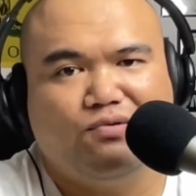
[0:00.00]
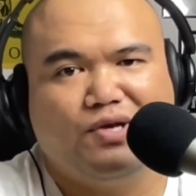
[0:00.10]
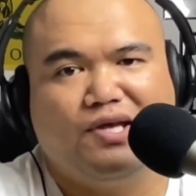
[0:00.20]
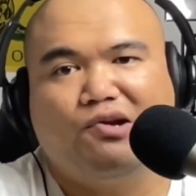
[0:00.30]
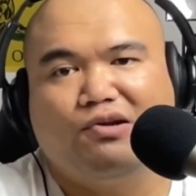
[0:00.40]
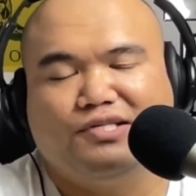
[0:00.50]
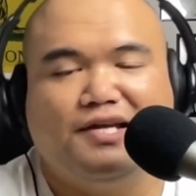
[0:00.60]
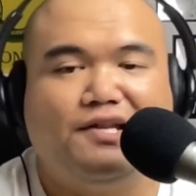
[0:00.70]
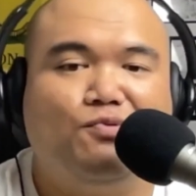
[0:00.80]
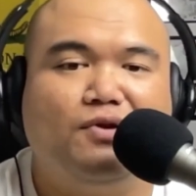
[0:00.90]
we
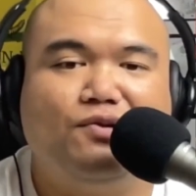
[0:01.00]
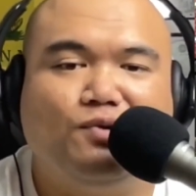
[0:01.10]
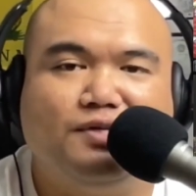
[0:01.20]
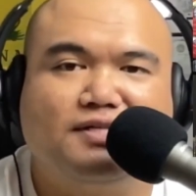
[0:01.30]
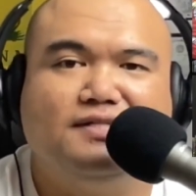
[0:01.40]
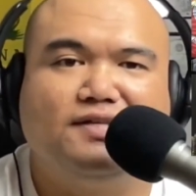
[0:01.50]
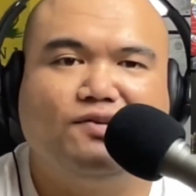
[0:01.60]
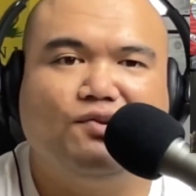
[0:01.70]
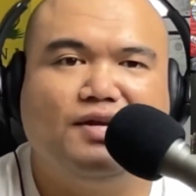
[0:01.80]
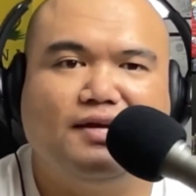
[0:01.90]
encourage anyone who is
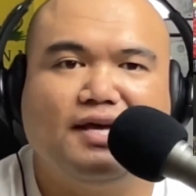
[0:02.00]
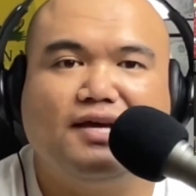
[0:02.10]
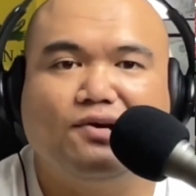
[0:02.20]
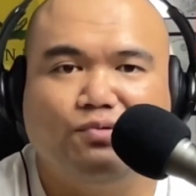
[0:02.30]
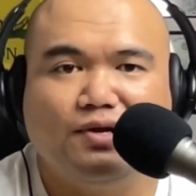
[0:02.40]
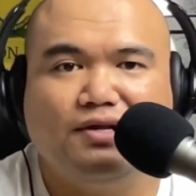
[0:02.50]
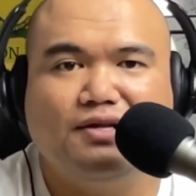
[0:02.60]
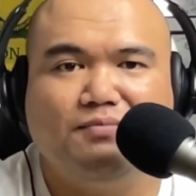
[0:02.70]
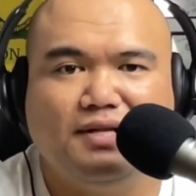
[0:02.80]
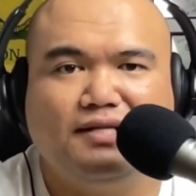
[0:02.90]
considering a career
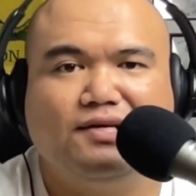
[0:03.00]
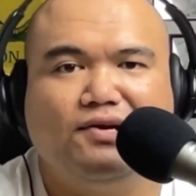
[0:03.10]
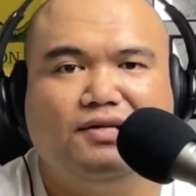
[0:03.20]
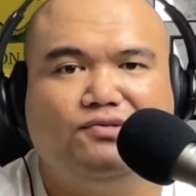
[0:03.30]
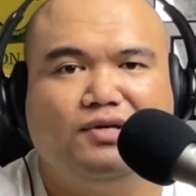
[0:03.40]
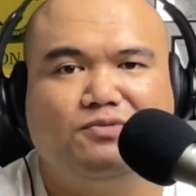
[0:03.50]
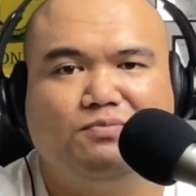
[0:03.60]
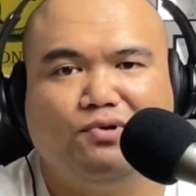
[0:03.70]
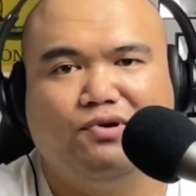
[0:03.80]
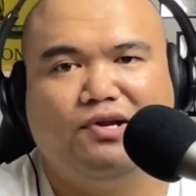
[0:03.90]
in the military to
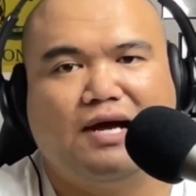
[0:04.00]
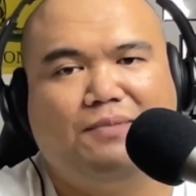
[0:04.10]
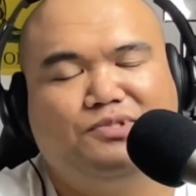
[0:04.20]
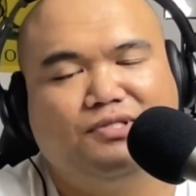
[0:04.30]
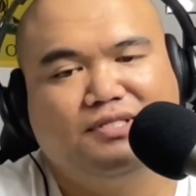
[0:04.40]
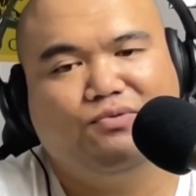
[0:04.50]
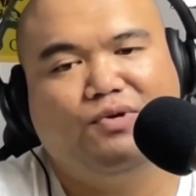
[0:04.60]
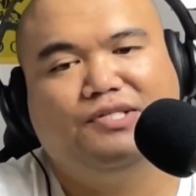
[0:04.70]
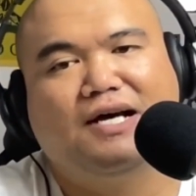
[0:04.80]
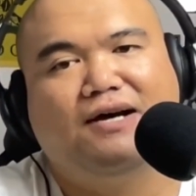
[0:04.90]
explore their options
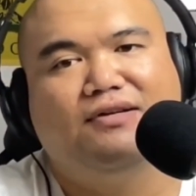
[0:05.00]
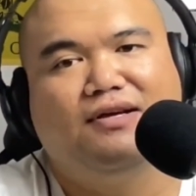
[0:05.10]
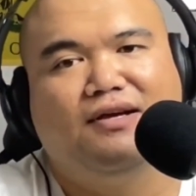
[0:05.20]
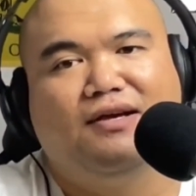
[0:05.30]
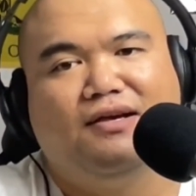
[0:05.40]
and reach out